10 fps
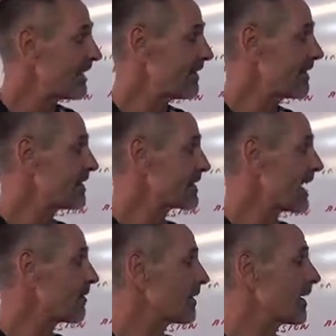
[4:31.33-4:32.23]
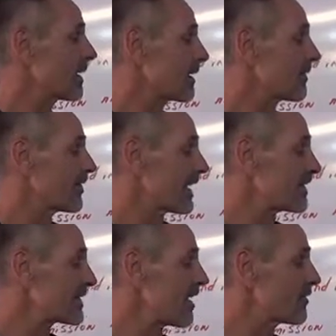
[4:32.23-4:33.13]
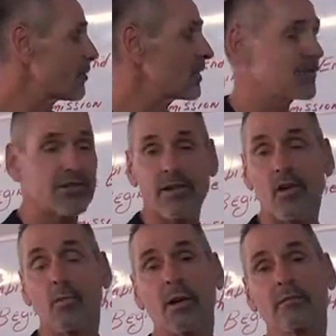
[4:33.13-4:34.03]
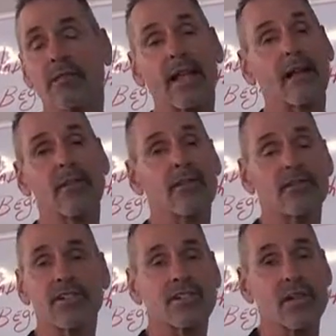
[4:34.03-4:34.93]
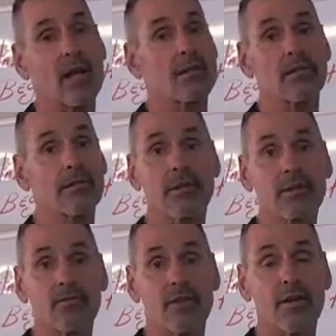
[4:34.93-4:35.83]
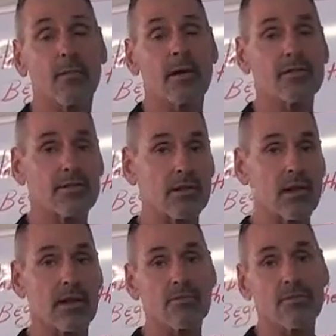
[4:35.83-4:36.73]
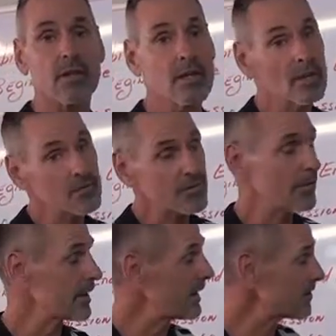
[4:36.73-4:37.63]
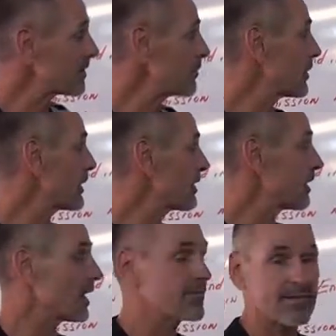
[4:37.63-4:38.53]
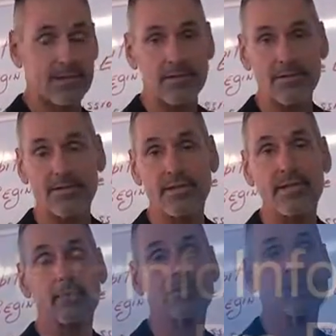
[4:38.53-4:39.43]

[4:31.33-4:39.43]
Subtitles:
these sound like things everyone should know, but they're just kind of learning the fundamentals of life. So again, some really good life skills to keep them